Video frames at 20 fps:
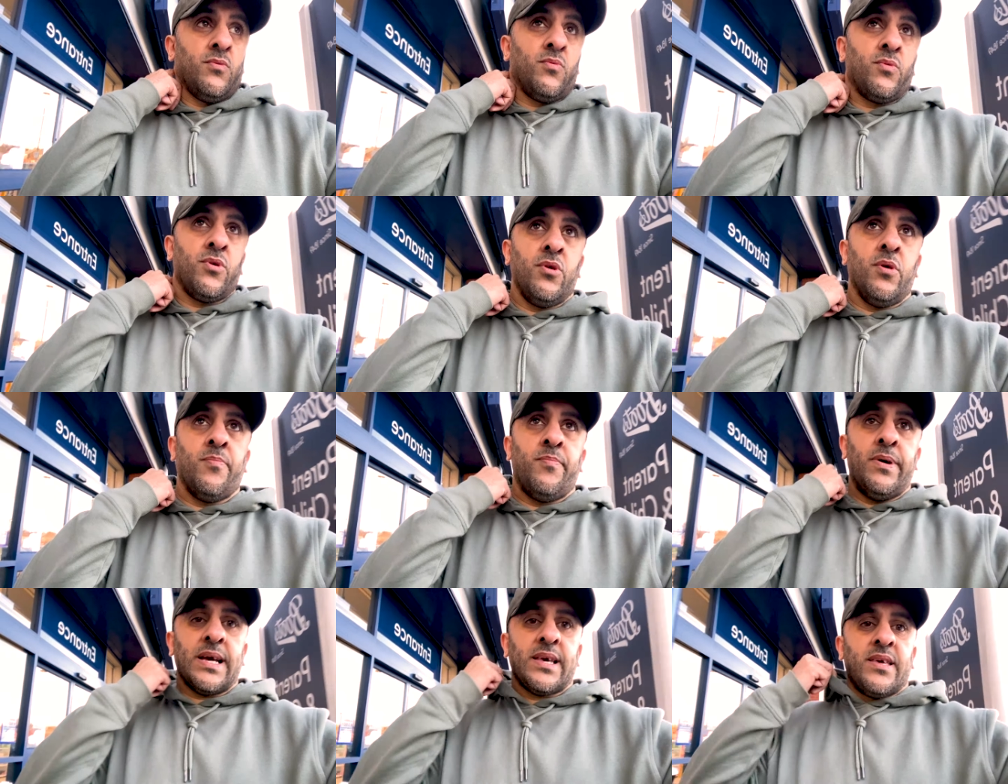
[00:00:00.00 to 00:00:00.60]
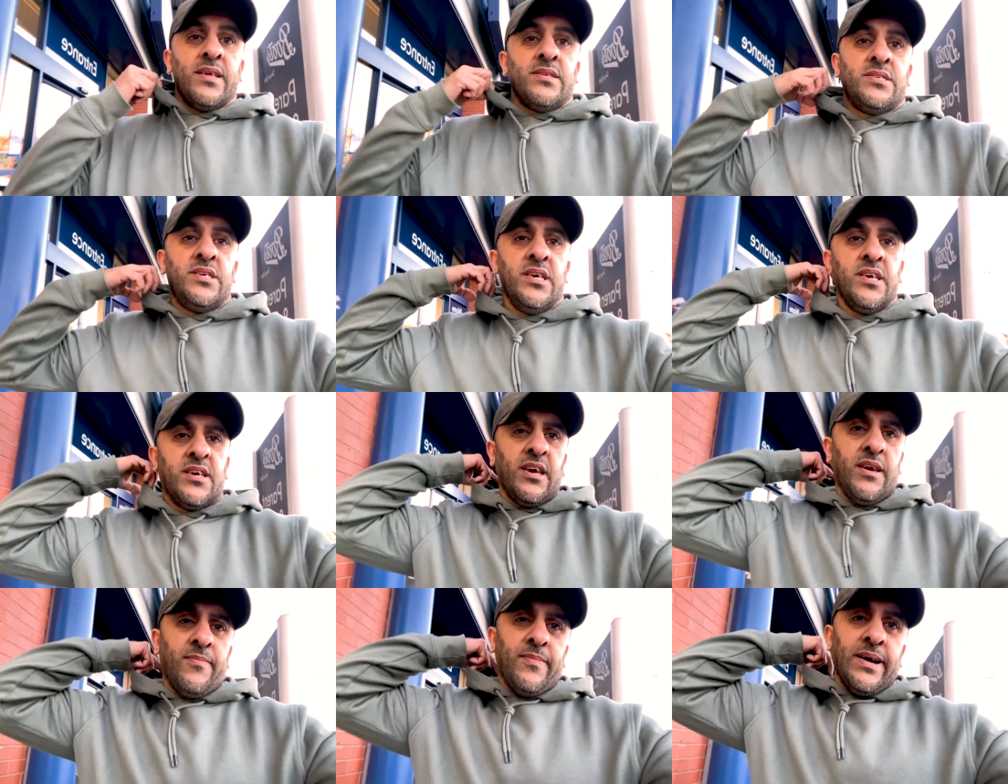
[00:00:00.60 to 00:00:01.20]
We are back in
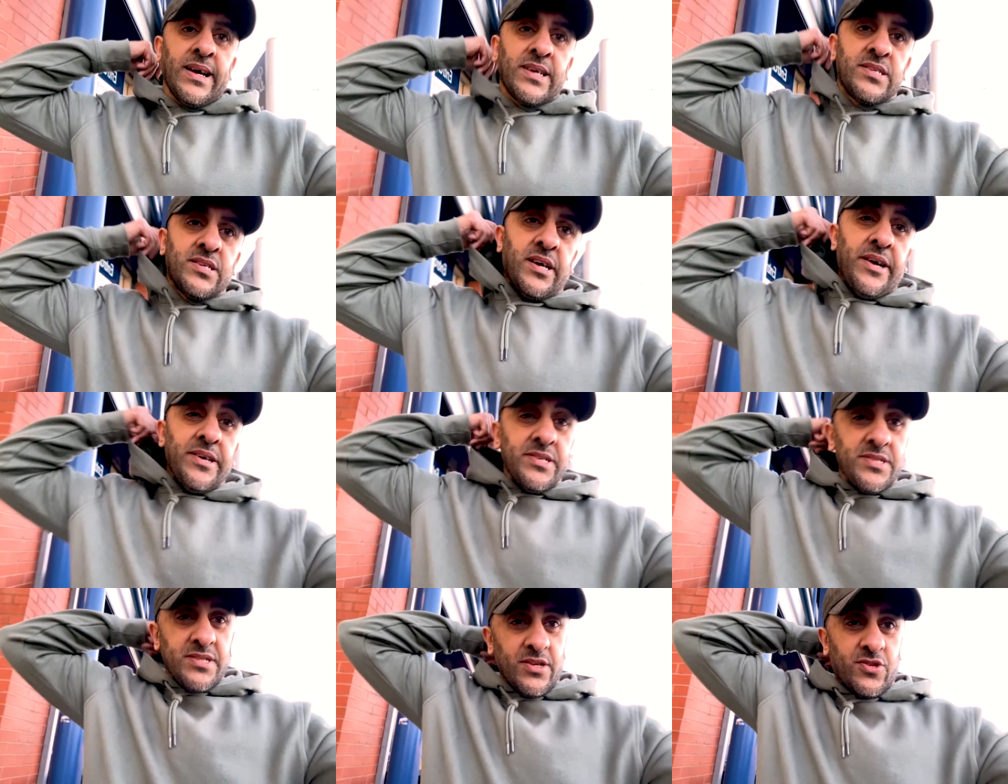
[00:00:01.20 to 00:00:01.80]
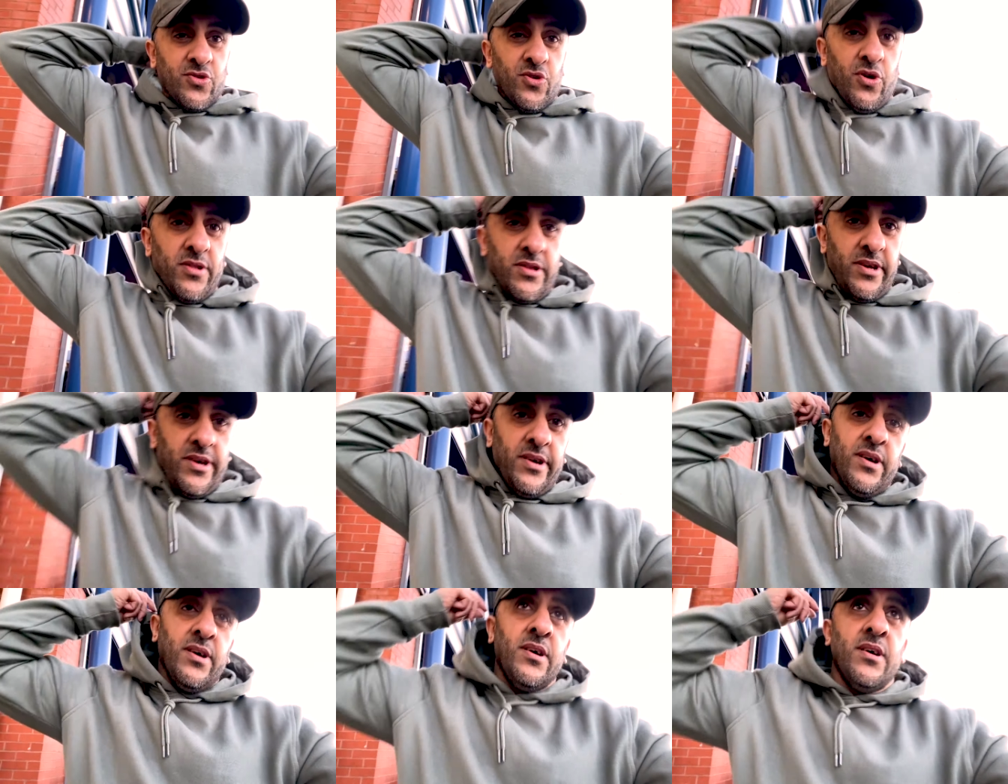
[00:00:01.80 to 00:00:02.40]
TK Maxx, guys. I told
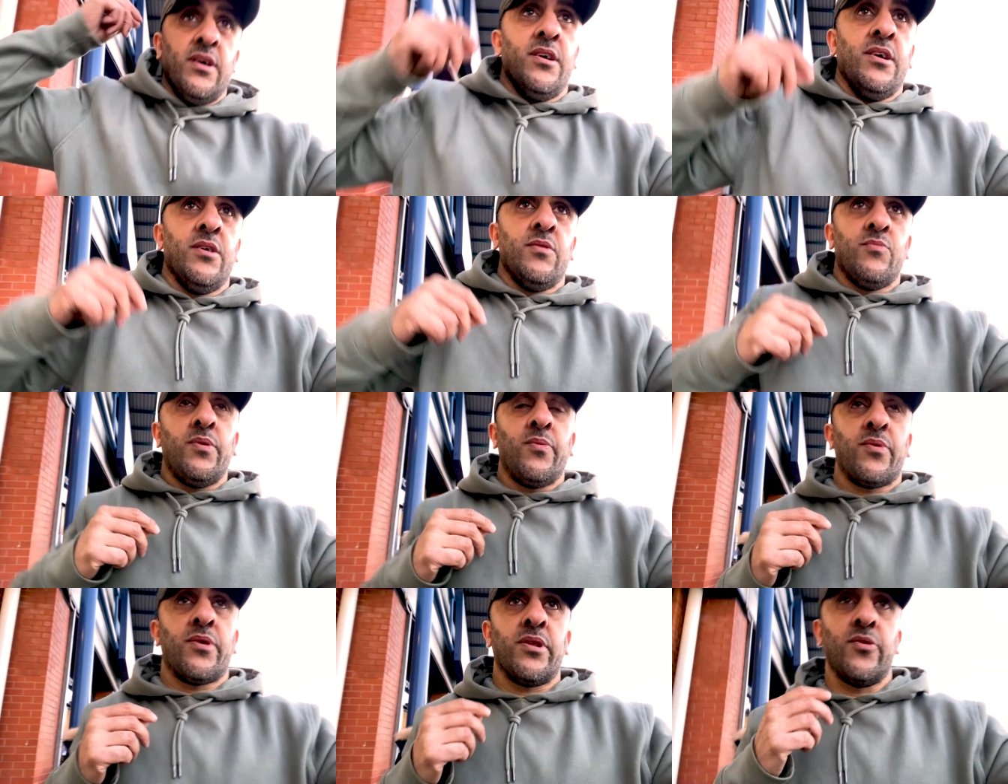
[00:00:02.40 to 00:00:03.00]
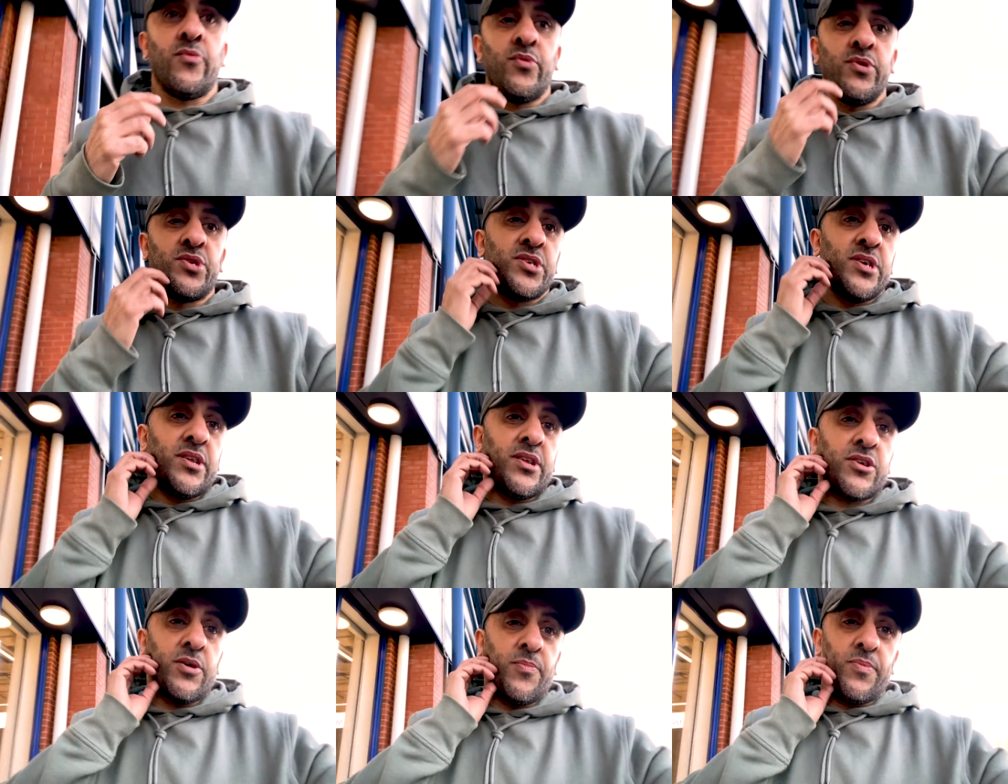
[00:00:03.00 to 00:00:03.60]
you we were going to
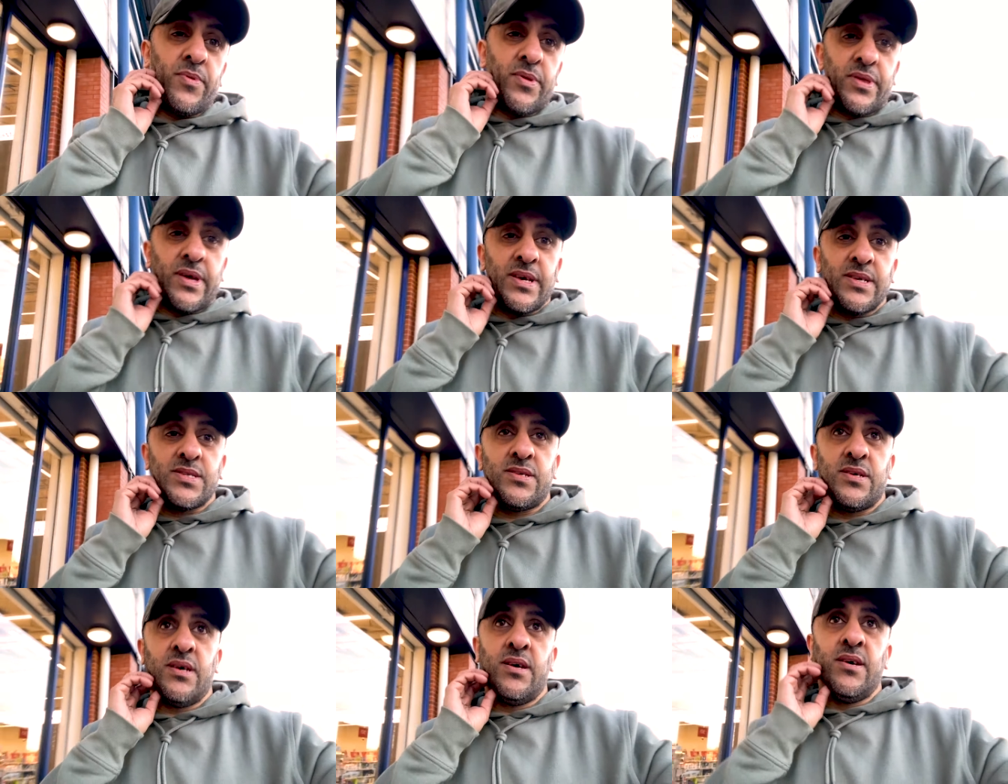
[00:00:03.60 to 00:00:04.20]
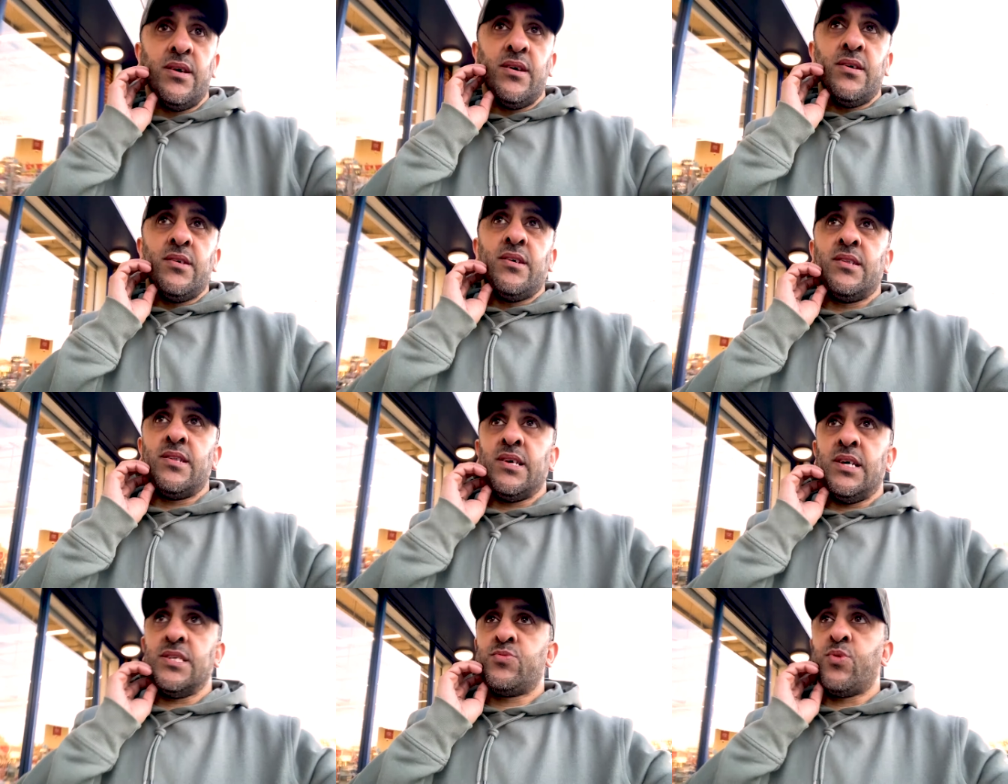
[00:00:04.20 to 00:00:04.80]
return a couple of things,
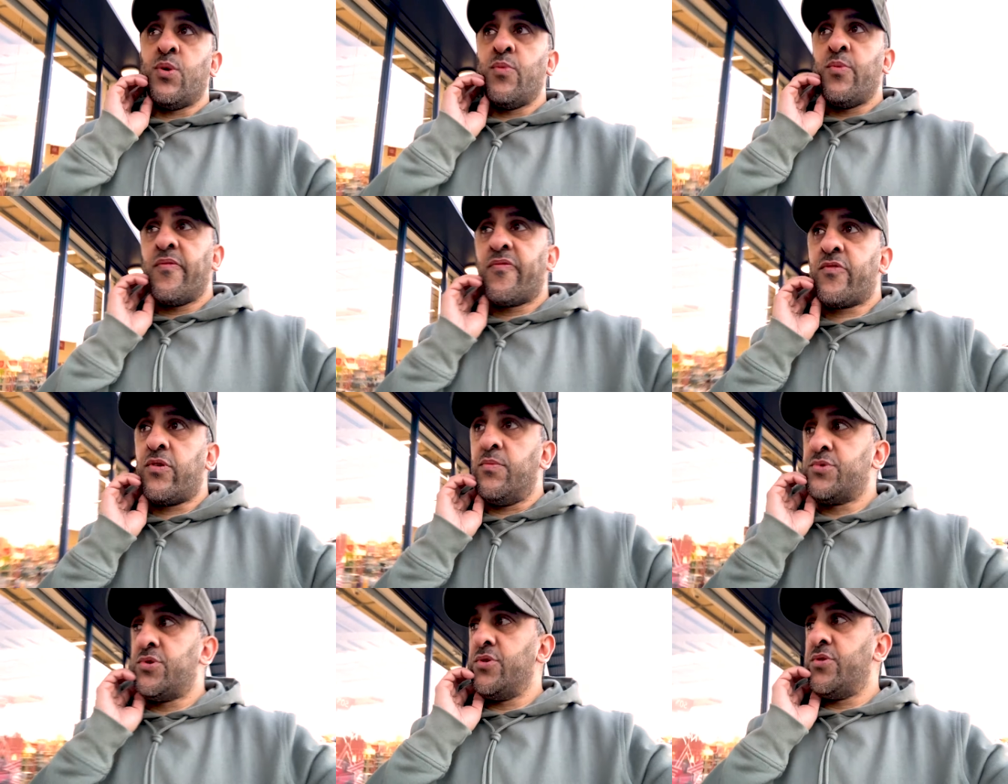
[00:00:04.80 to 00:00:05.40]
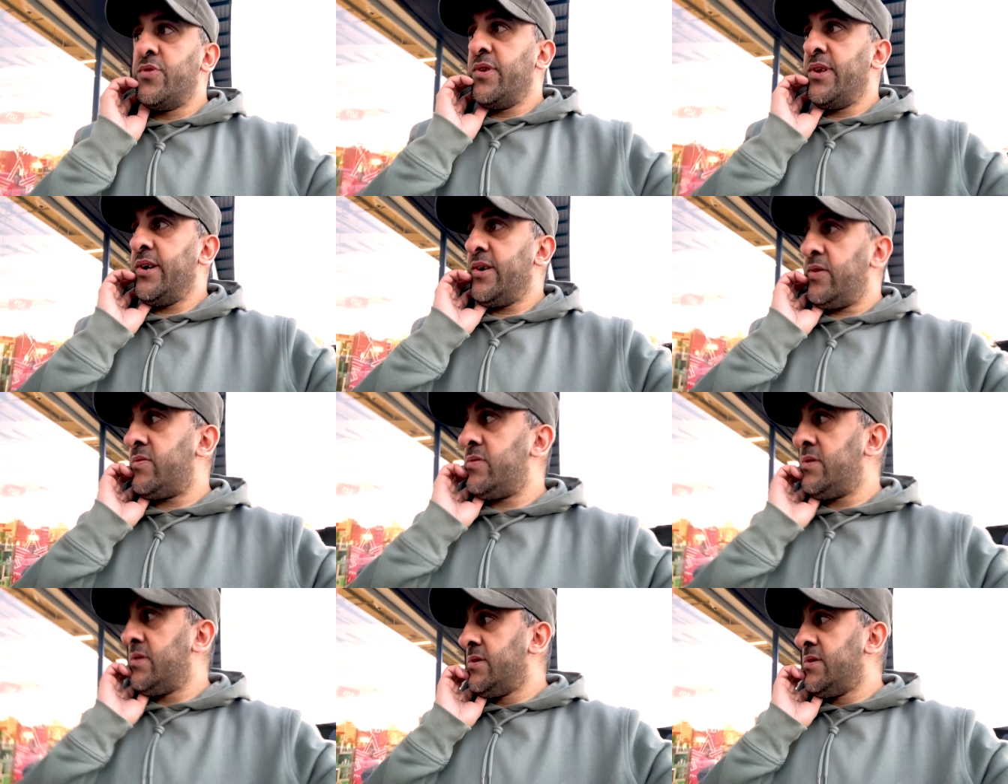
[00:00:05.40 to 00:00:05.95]
and that's what we've come to do now.